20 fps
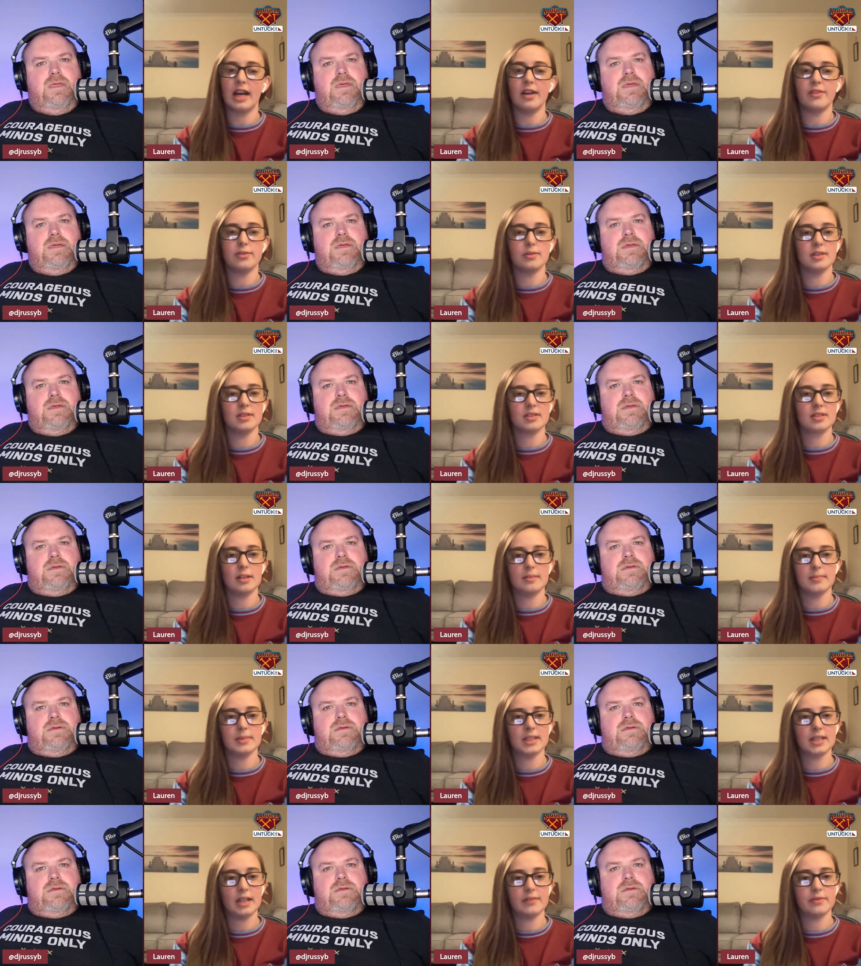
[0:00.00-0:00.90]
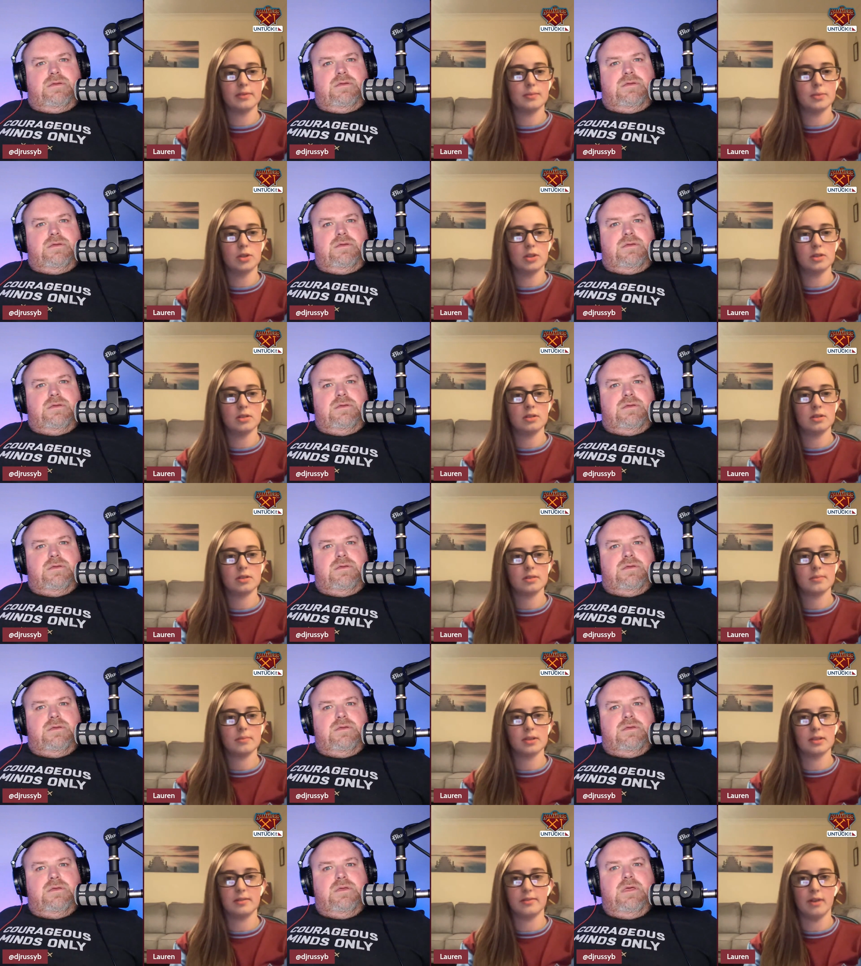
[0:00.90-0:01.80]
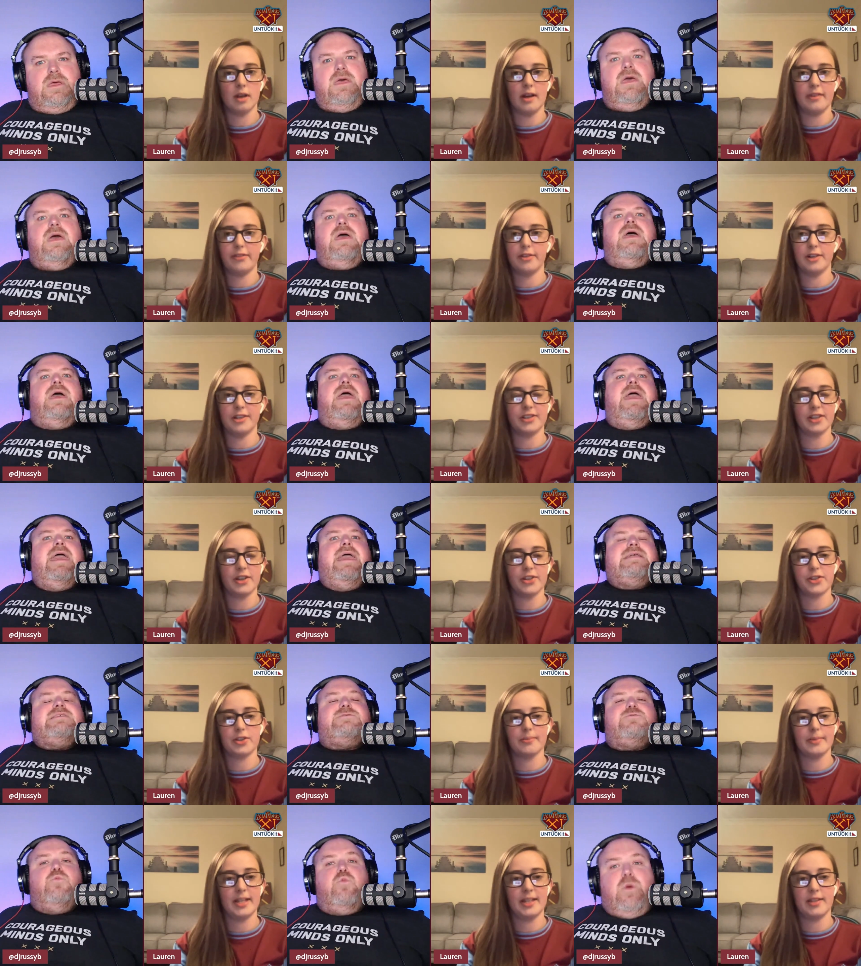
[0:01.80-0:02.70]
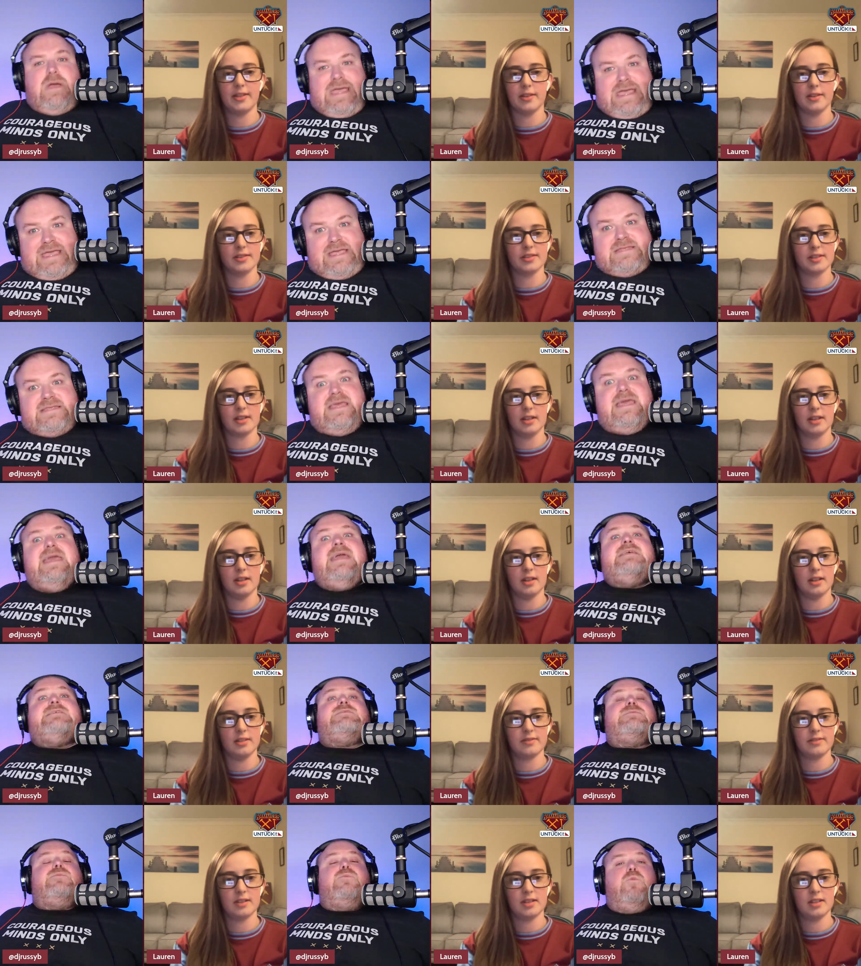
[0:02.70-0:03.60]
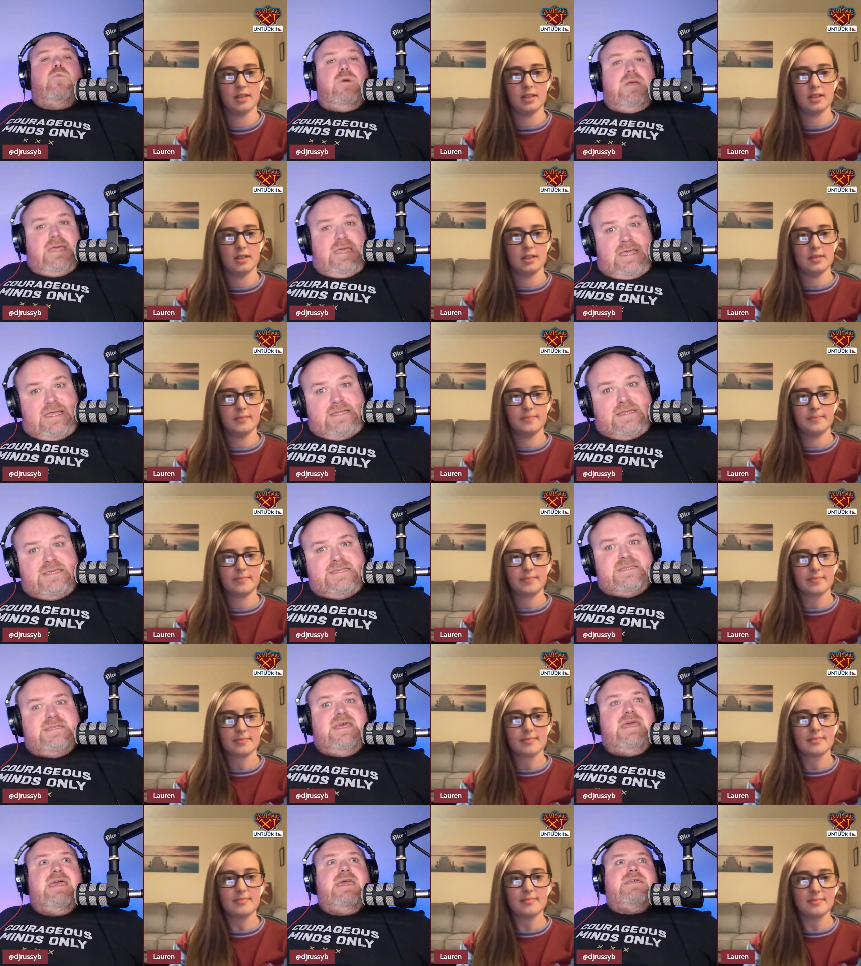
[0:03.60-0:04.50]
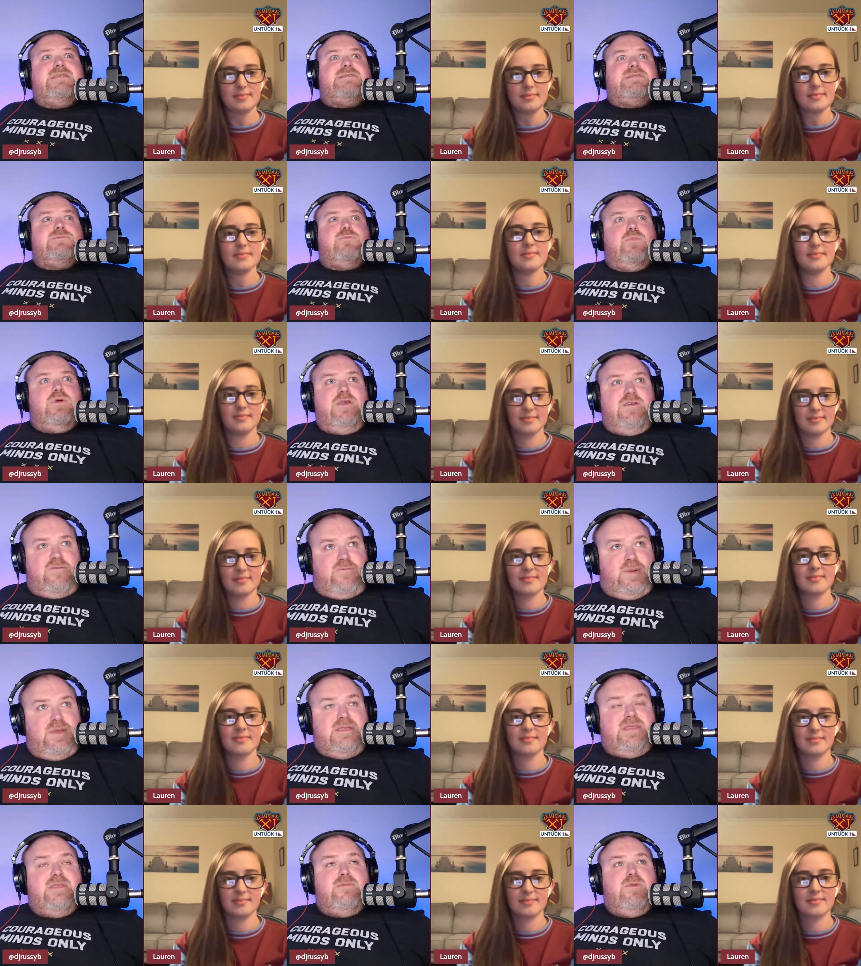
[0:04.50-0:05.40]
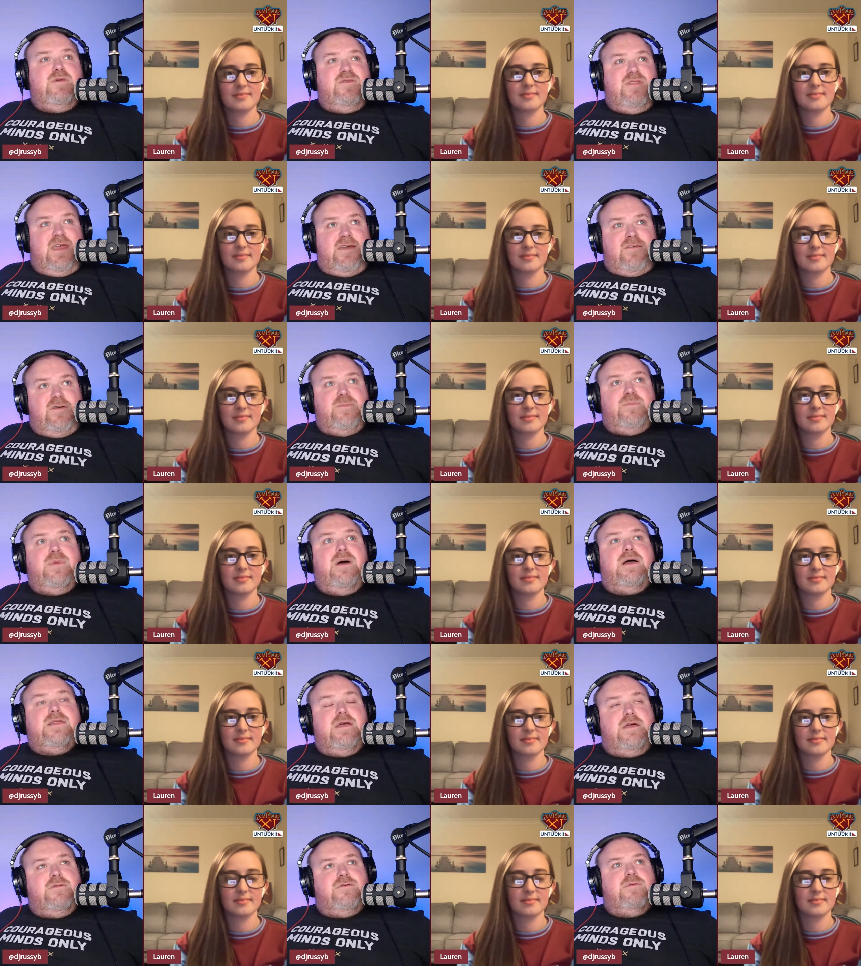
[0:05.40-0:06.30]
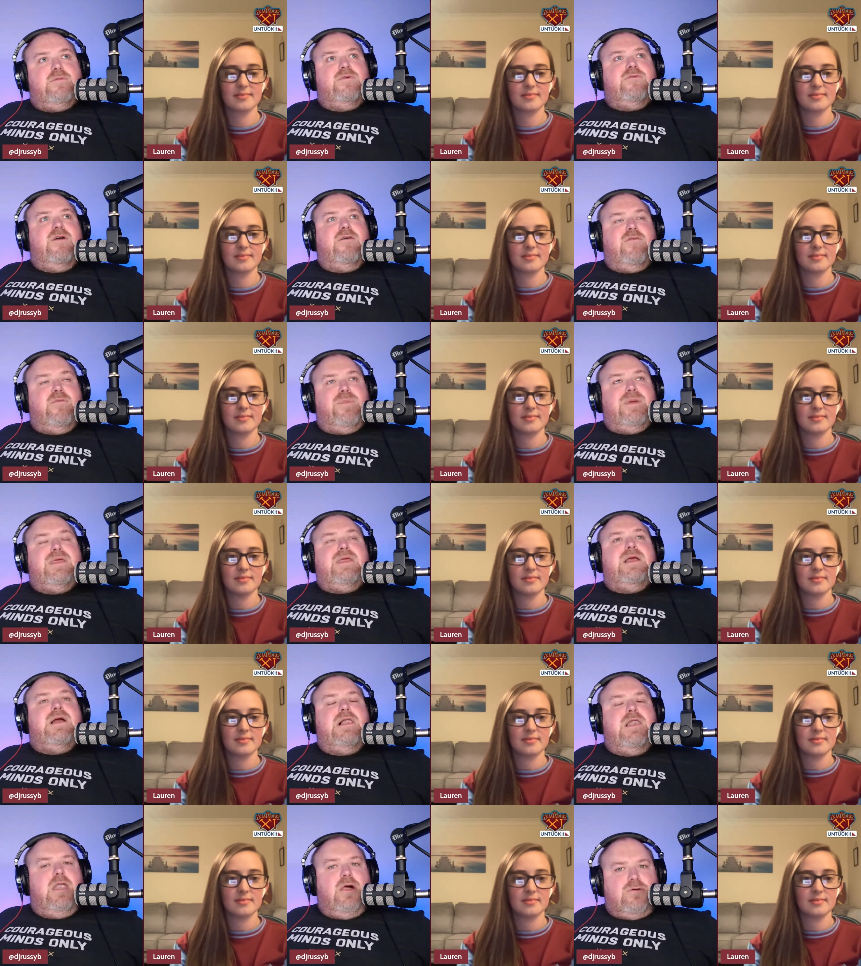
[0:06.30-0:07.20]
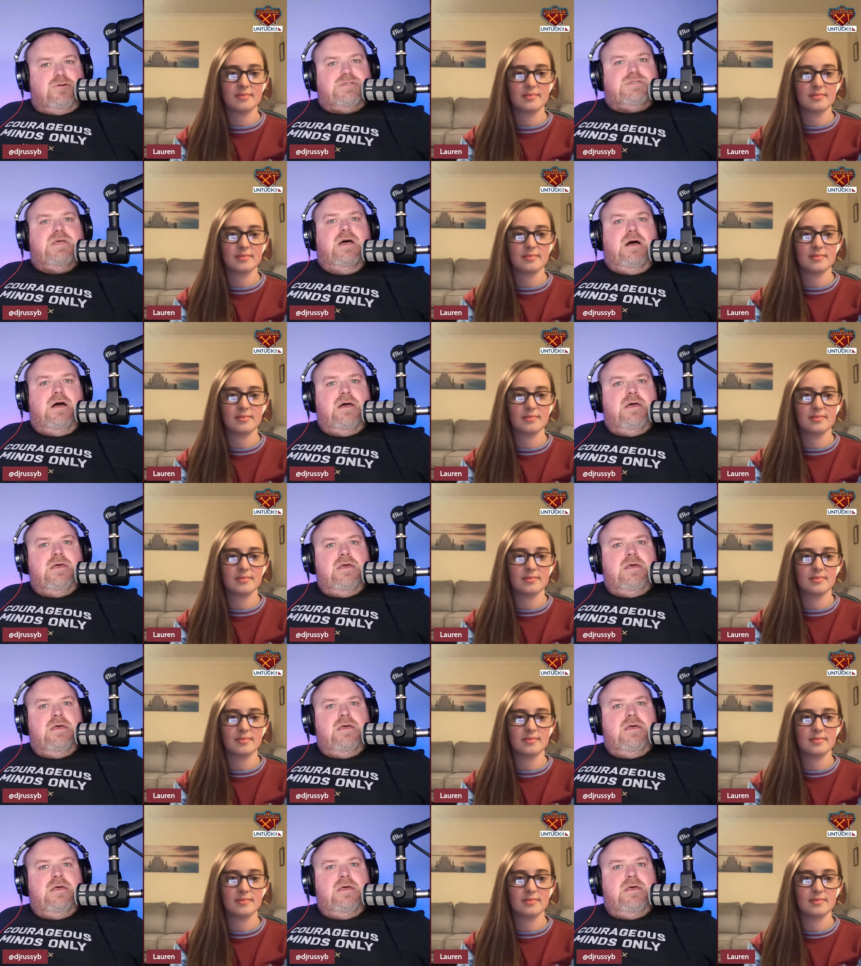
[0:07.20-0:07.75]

Speaker 1: like everyone's come together more, but like through
Speaker 2: social it's media. Weird. And stuff. It's weird, isn't it? It's we've been we've never. I don't think we've ever been closer,